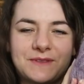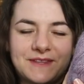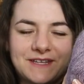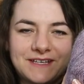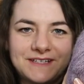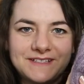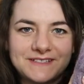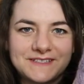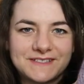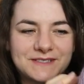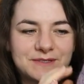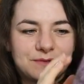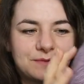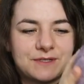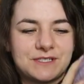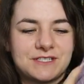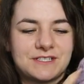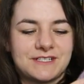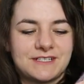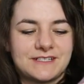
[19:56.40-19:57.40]
this,
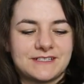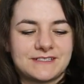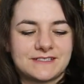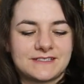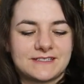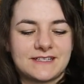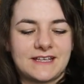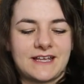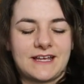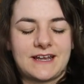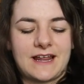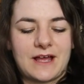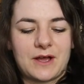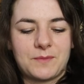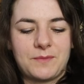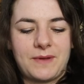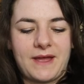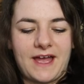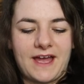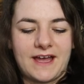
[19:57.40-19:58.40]
which is an
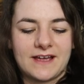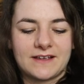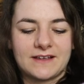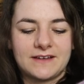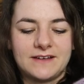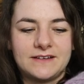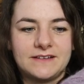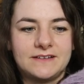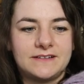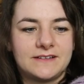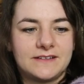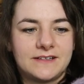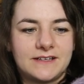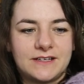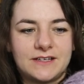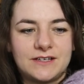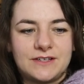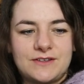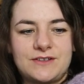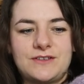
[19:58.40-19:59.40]
alpaca
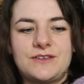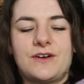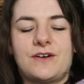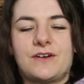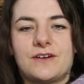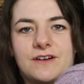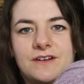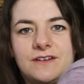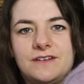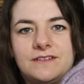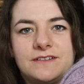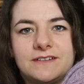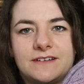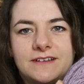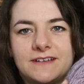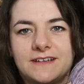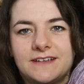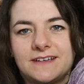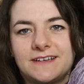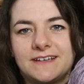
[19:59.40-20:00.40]
yarn.
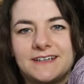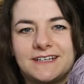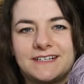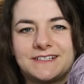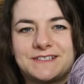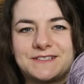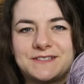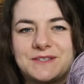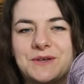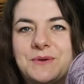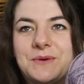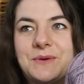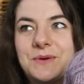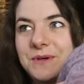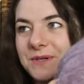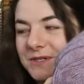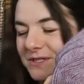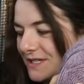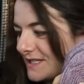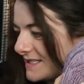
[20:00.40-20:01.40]
It's so
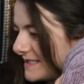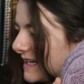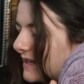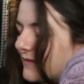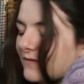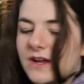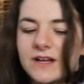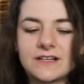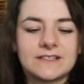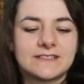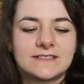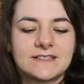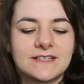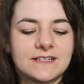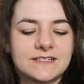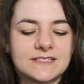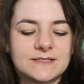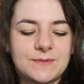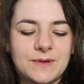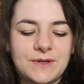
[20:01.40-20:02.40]
gorgeous. I've got
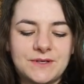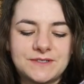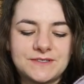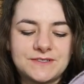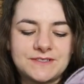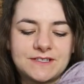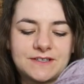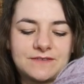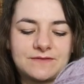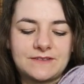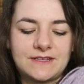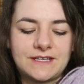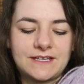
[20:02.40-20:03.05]
6 balls of